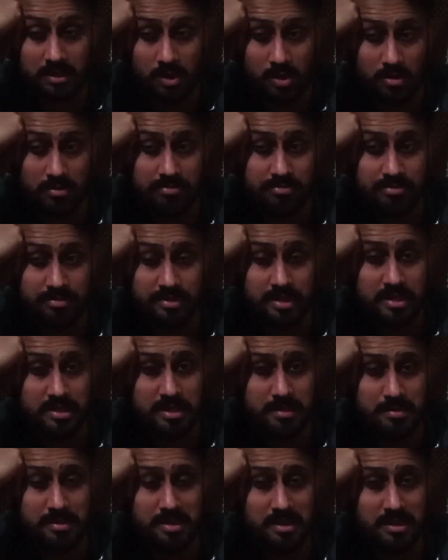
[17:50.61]
of
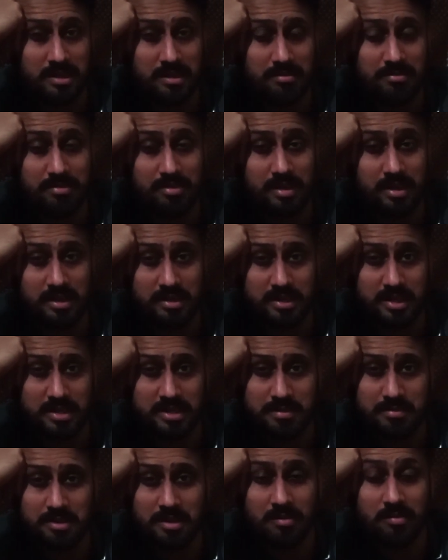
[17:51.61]
trigeminal nerve, and
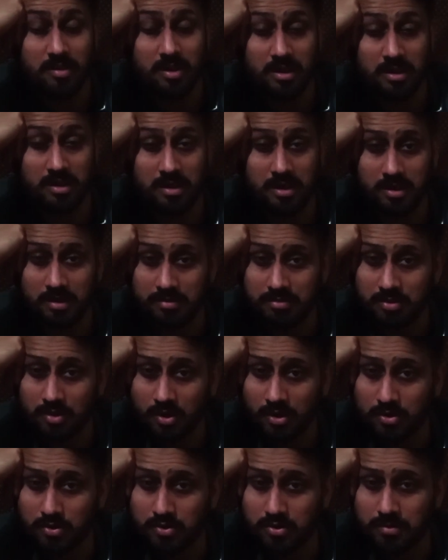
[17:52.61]
trigeminal nerve
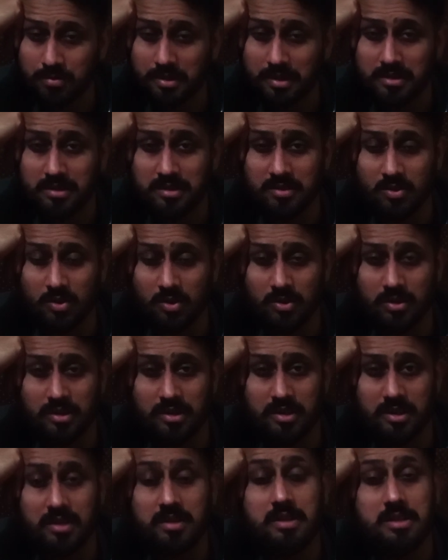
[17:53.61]
also supply the
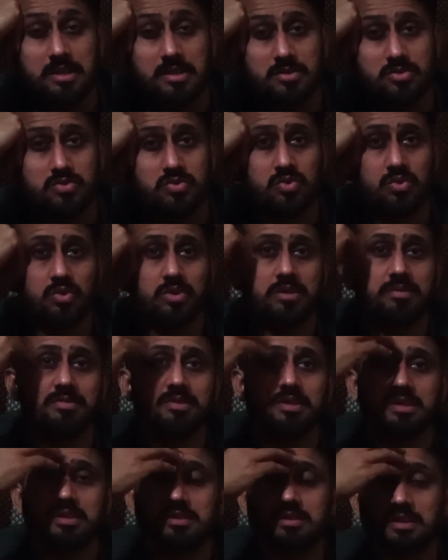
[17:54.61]
cornea. So if
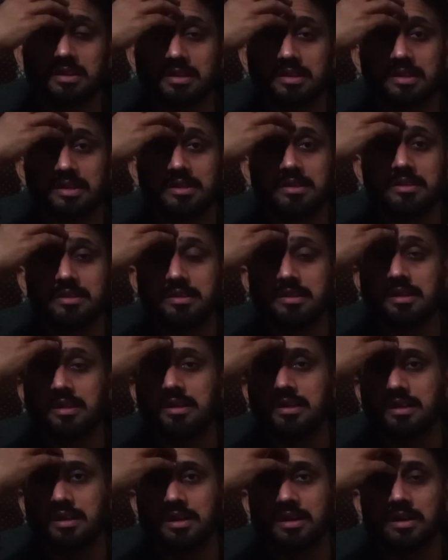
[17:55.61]
there is a lesion
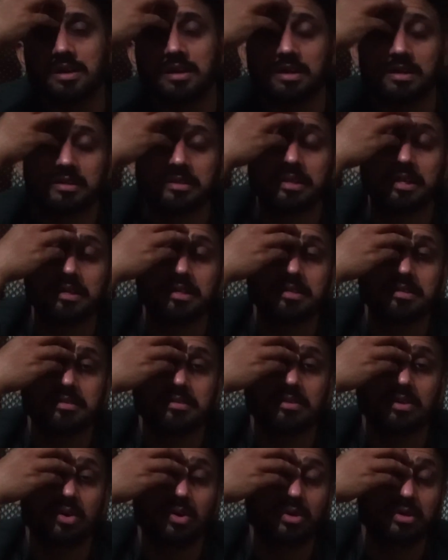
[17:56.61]
that
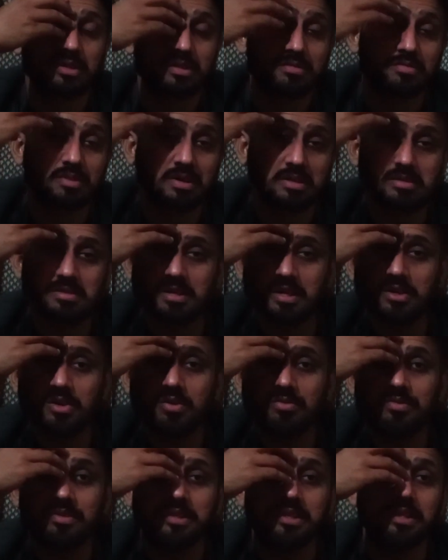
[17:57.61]
is on the one side
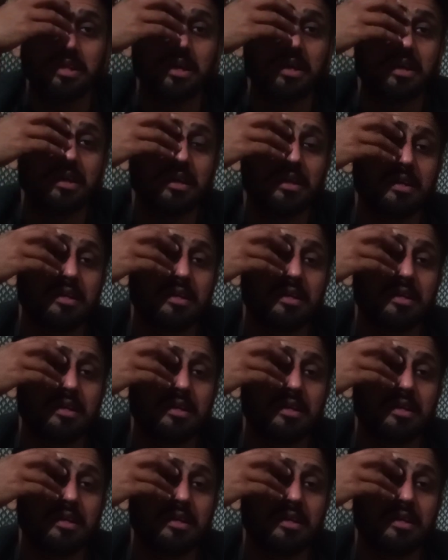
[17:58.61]
of the